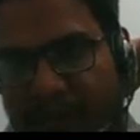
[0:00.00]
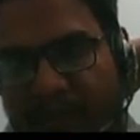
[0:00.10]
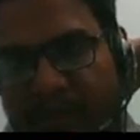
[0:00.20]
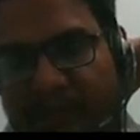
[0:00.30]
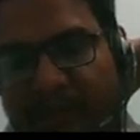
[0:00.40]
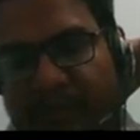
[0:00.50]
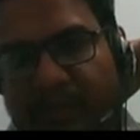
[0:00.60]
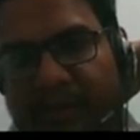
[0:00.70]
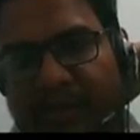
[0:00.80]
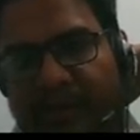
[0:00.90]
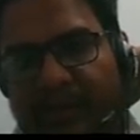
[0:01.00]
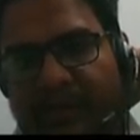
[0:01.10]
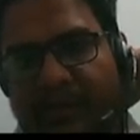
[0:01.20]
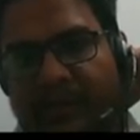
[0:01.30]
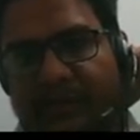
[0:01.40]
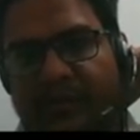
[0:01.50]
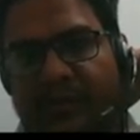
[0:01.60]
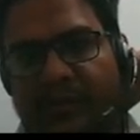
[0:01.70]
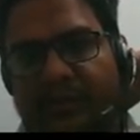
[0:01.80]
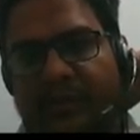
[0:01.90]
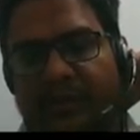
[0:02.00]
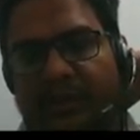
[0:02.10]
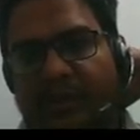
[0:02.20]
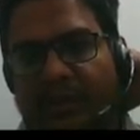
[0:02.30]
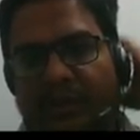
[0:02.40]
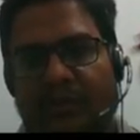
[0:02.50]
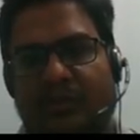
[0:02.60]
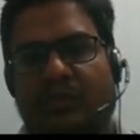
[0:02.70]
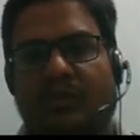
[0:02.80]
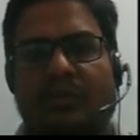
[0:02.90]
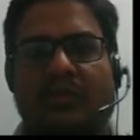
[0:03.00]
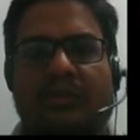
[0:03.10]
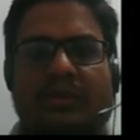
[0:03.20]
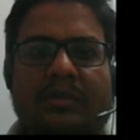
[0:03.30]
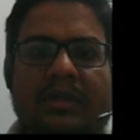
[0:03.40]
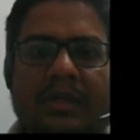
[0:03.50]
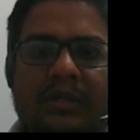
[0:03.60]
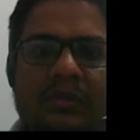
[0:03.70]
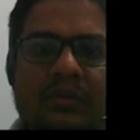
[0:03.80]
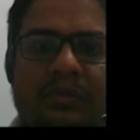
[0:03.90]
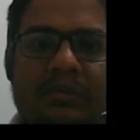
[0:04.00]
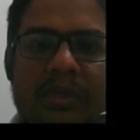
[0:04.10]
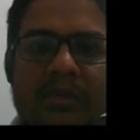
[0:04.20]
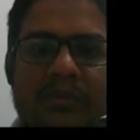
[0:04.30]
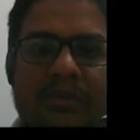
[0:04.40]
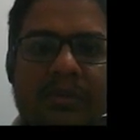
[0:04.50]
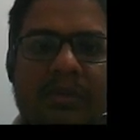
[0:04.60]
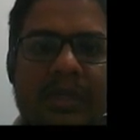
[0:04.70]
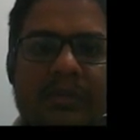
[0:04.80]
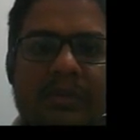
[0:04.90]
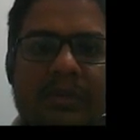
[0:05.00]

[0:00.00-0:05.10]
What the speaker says: divided by 3 plus 1, that is 4. So root 3 and root minus root 3 will cancel.